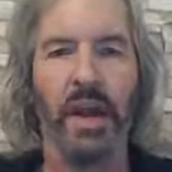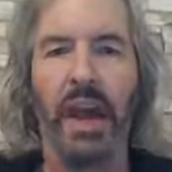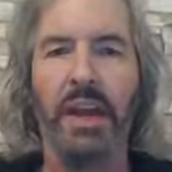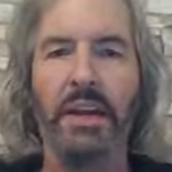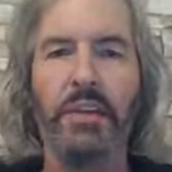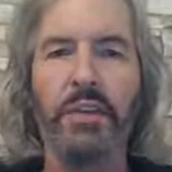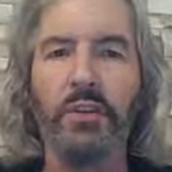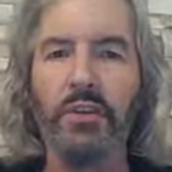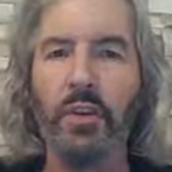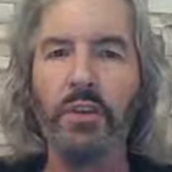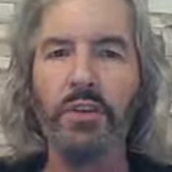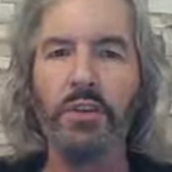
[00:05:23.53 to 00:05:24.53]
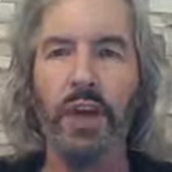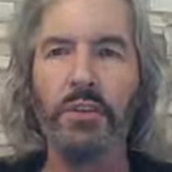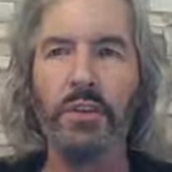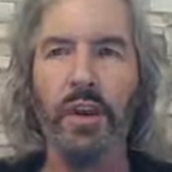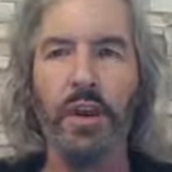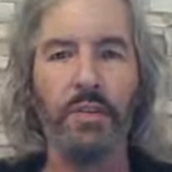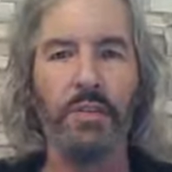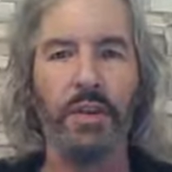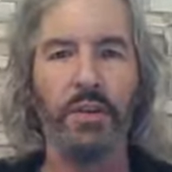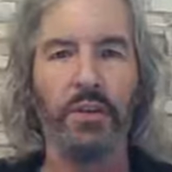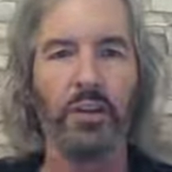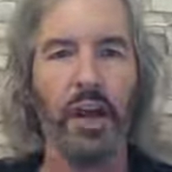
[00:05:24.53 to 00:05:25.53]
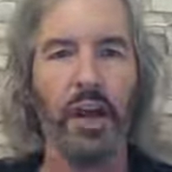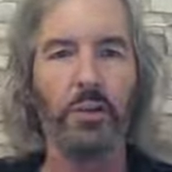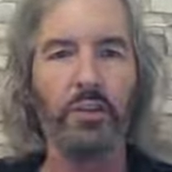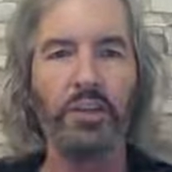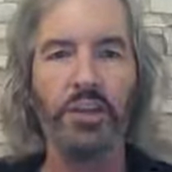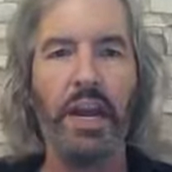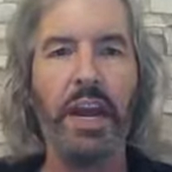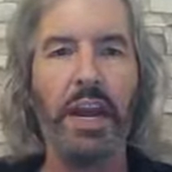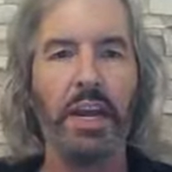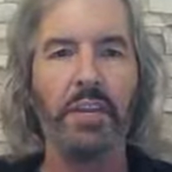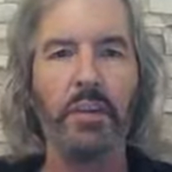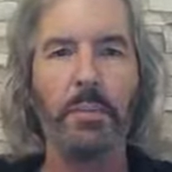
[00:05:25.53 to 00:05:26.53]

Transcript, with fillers: And if it turned nighttime, then the cloud changed.